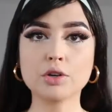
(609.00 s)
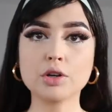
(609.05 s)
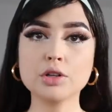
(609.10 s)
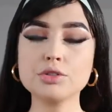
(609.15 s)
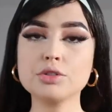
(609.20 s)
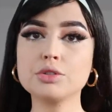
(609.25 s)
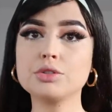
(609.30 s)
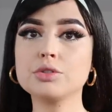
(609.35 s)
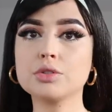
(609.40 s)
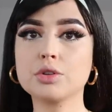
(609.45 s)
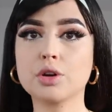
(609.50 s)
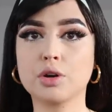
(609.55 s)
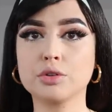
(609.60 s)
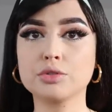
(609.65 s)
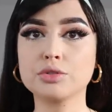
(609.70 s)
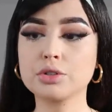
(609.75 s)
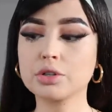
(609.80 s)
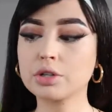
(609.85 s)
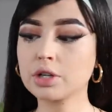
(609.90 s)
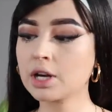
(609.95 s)
going to do
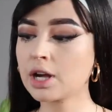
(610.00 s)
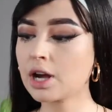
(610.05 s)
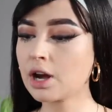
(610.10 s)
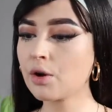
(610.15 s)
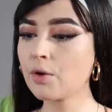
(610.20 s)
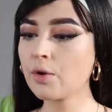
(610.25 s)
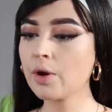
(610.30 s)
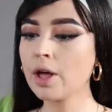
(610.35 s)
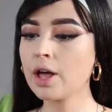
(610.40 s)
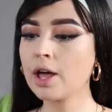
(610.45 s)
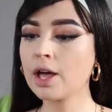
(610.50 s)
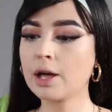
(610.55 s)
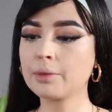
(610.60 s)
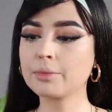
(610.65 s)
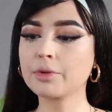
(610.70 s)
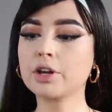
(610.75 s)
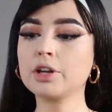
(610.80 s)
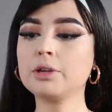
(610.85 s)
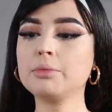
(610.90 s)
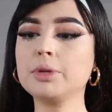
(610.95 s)
contour now.
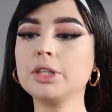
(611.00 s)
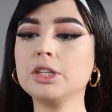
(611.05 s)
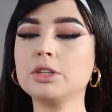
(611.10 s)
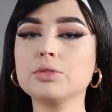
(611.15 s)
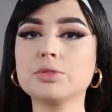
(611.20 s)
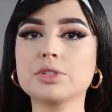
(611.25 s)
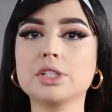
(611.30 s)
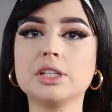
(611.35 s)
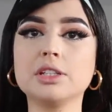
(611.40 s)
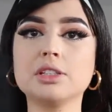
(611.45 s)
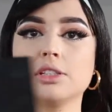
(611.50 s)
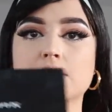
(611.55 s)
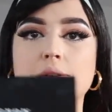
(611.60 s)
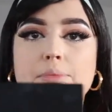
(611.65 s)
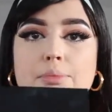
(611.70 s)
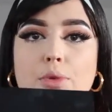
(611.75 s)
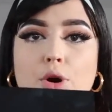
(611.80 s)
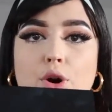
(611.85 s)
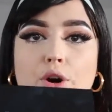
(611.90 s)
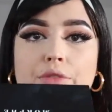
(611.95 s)
I'm gonna be using the
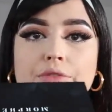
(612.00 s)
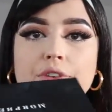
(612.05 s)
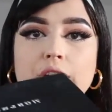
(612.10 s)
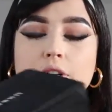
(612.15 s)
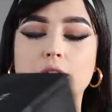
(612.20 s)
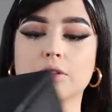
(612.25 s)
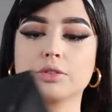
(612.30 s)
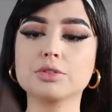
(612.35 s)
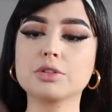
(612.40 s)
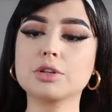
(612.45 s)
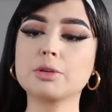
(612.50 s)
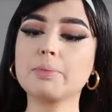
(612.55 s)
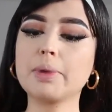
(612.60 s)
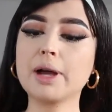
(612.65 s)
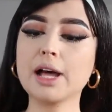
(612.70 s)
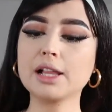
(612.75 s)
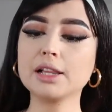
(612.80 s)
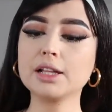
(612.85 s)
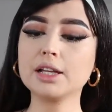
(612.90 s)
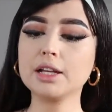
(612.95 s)
Morphe contour
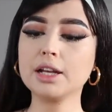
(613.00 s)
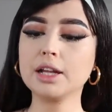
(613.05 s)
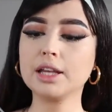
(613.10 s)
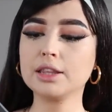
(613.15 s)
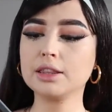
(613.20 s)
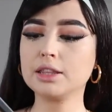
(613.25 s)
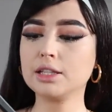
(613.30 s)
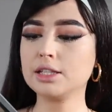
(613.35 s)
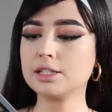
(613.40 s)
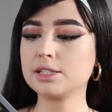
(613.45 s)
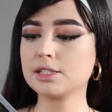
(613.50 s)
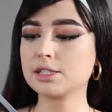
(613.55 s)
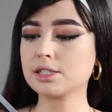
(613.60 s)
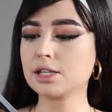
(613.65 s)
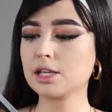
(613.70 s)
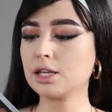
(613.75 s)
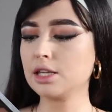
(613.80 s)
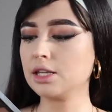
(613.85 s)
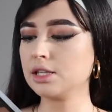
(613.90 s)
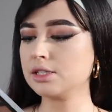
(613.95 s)
palette, and this
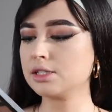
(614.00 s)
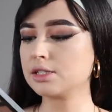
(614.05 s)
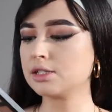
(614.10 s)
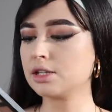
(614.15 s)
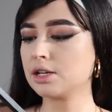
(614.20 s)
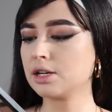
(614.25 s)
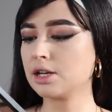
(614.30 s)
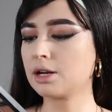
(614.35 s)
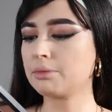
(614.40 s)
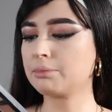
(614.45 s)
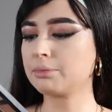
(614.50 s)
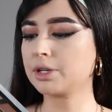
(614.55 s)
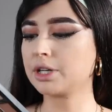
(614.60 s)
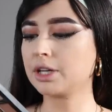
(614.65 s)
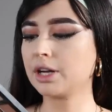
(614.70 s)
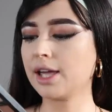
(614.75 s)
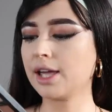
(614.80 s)
is the number